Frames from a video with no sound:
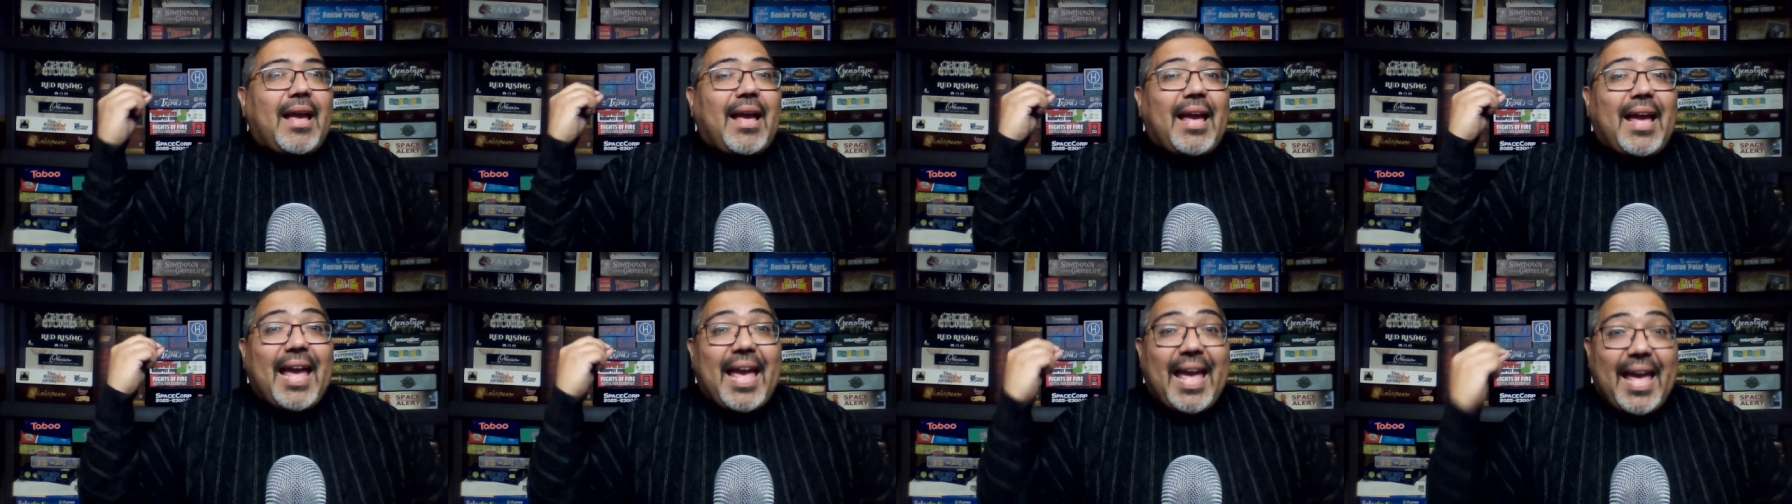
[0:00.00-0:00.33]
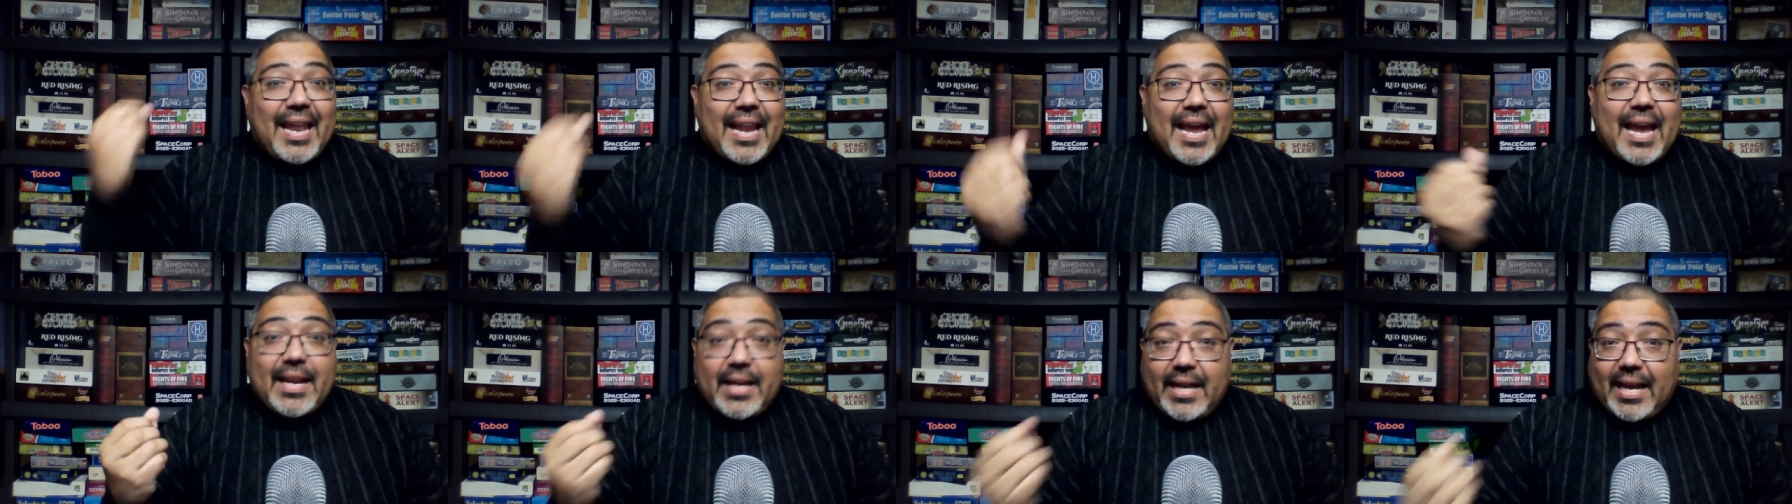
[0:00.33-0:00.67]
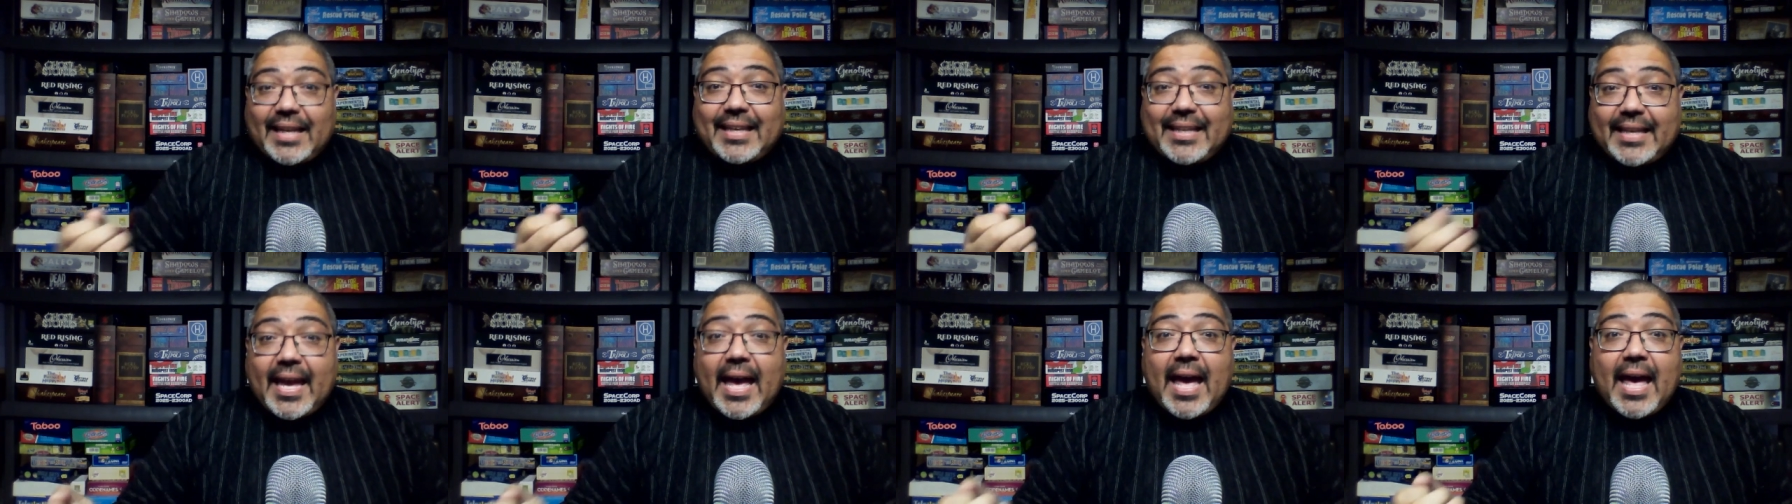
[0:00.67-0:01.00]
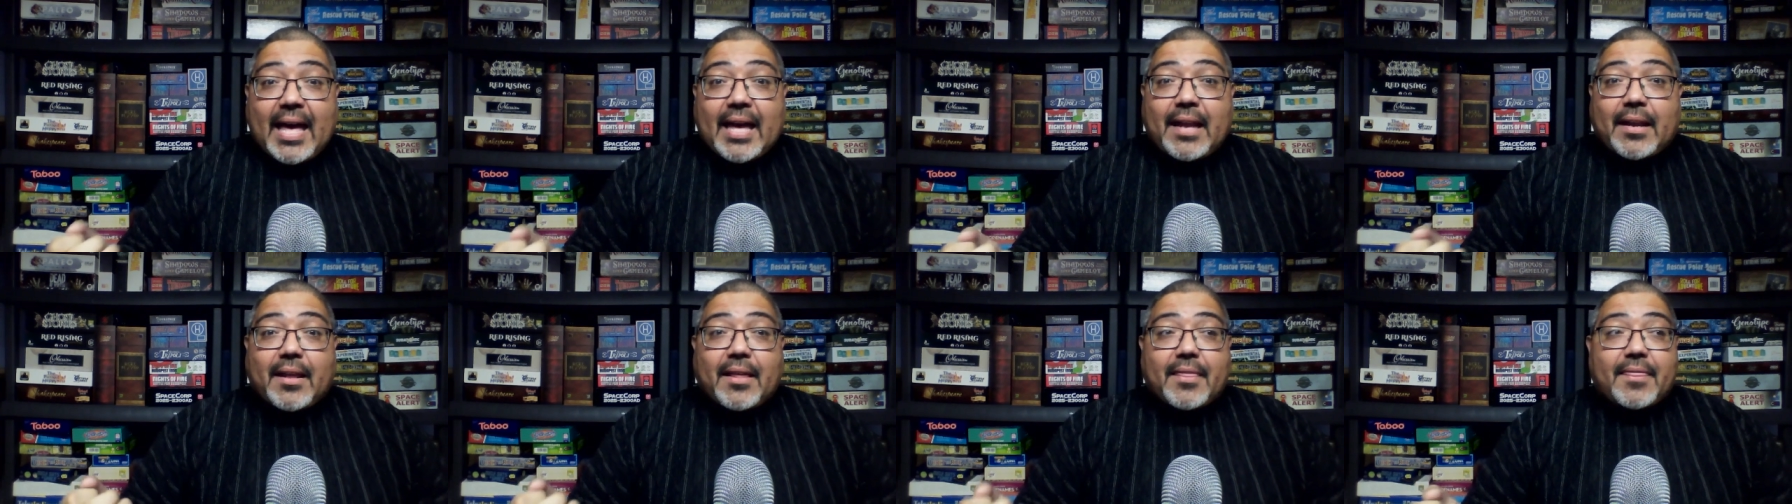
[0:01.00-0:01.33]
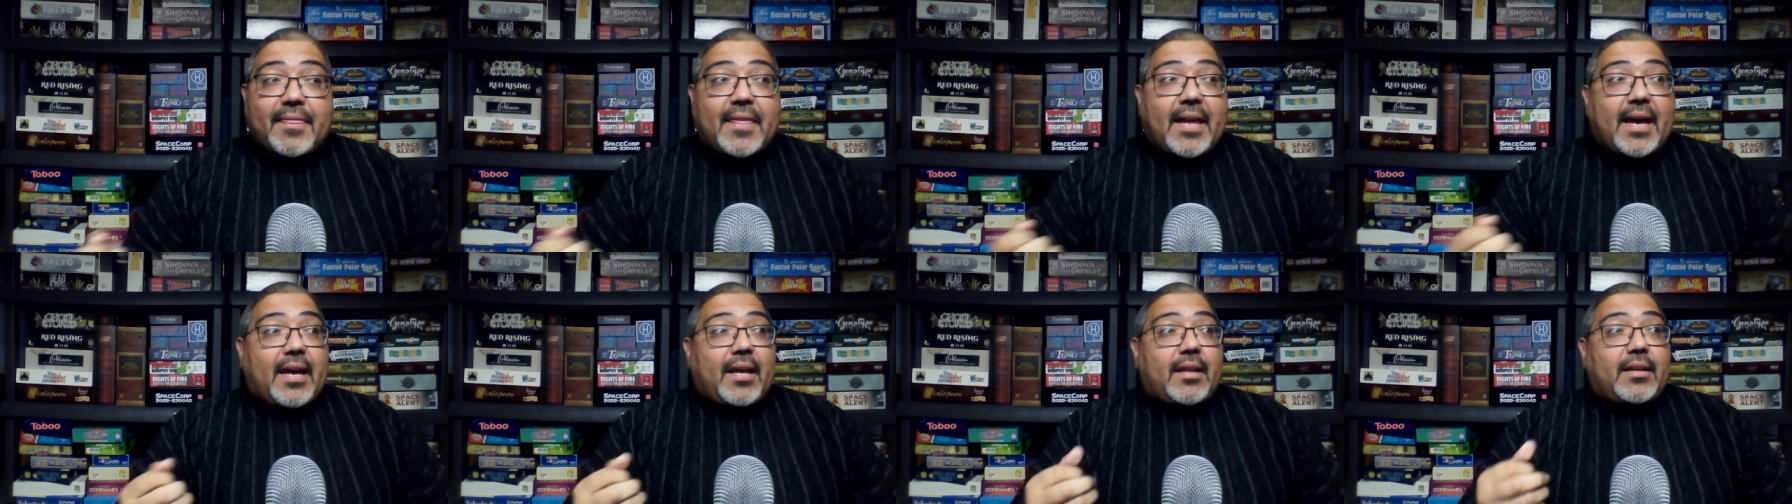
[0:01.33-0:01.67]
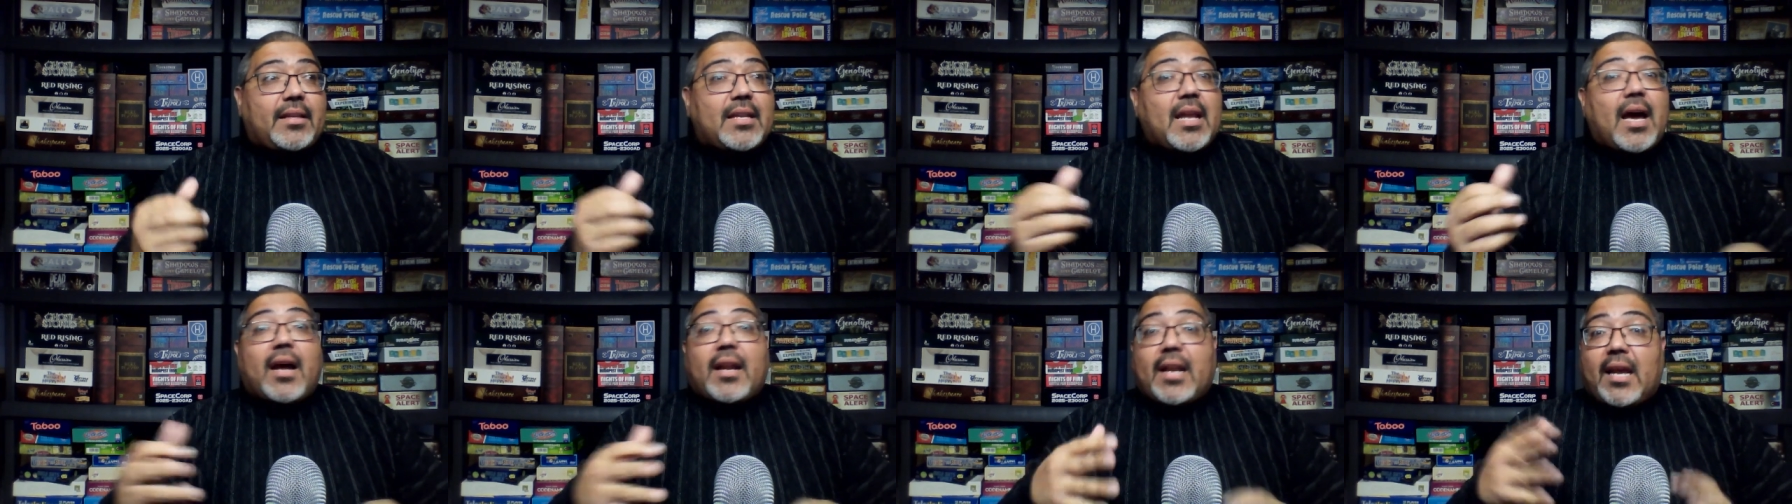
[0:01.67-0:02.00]
And I, I, get that
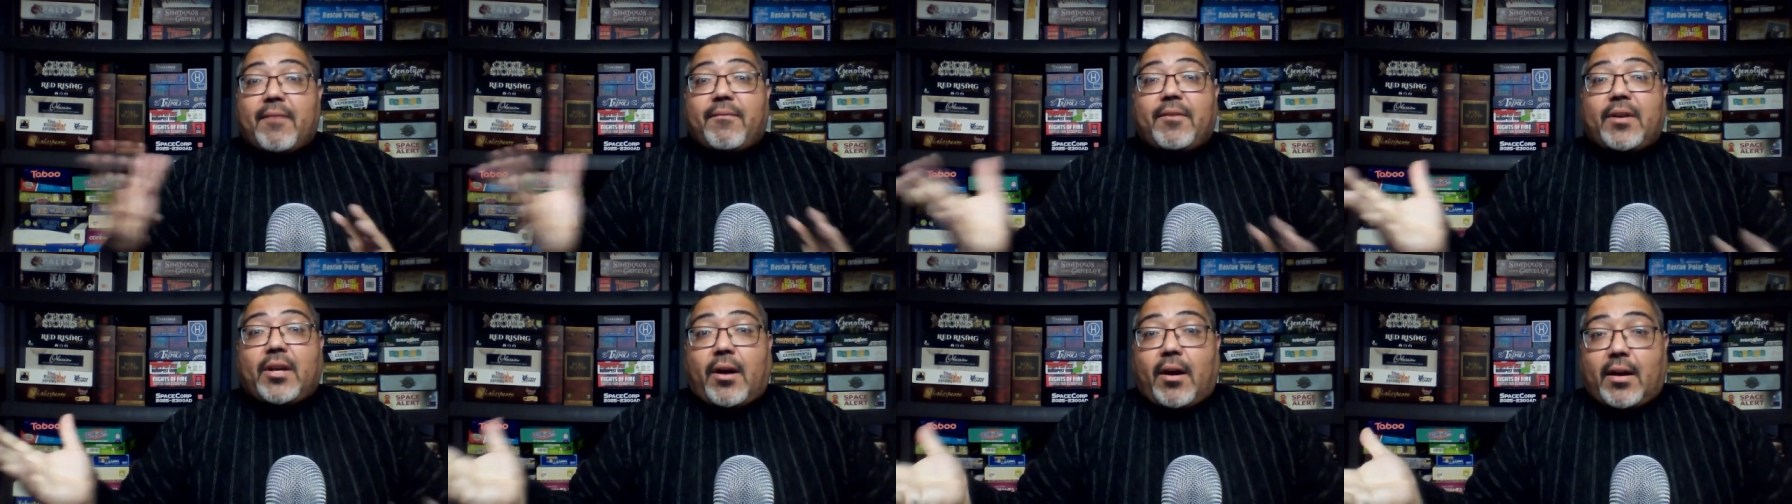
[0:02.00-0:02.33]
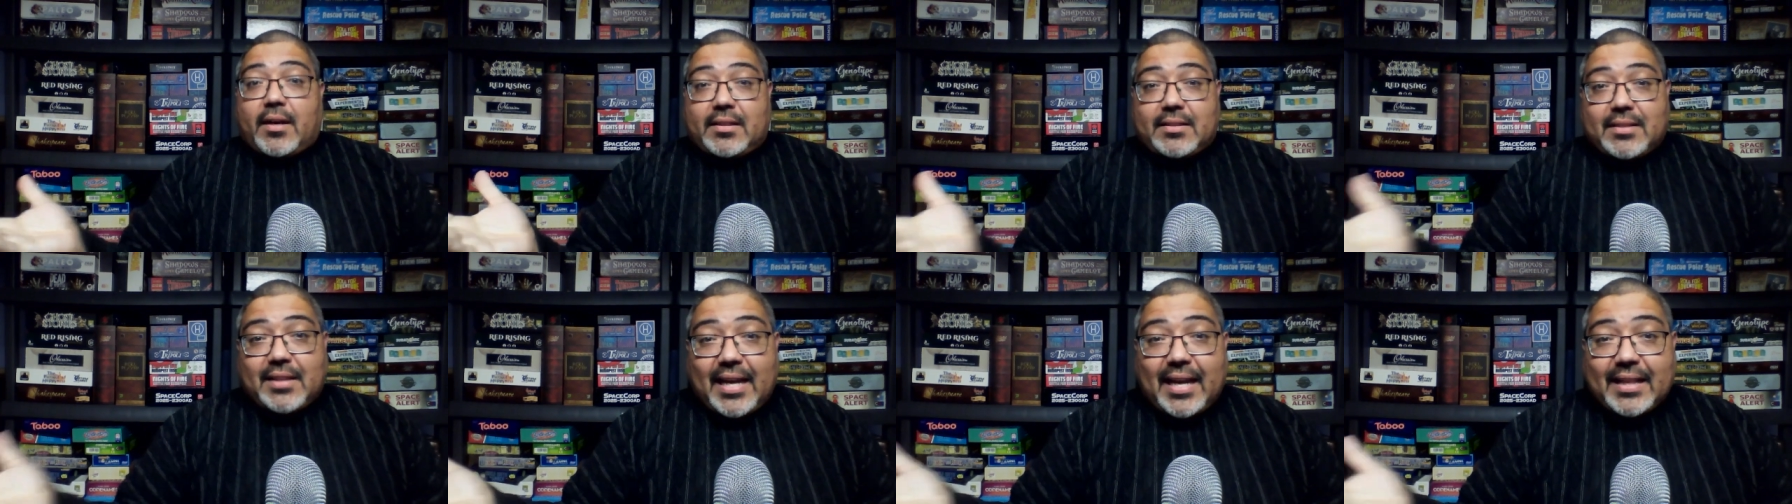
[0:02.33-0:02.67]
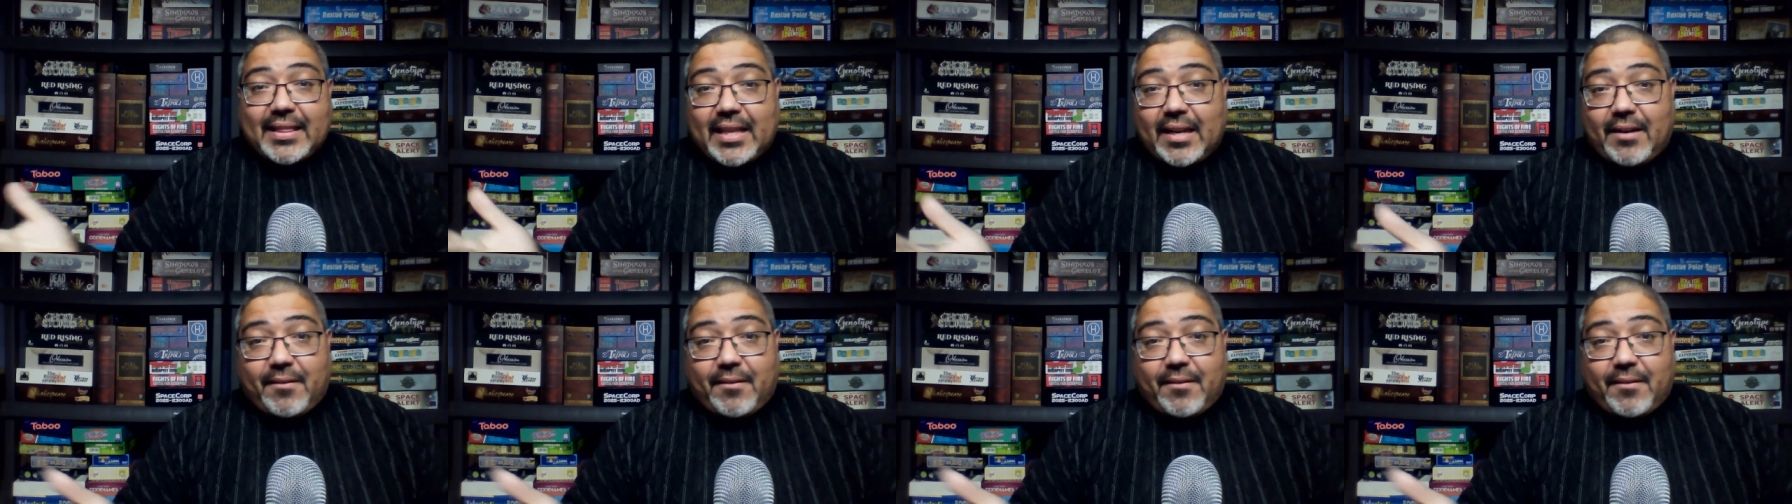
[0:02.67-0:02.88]
not every card is like that.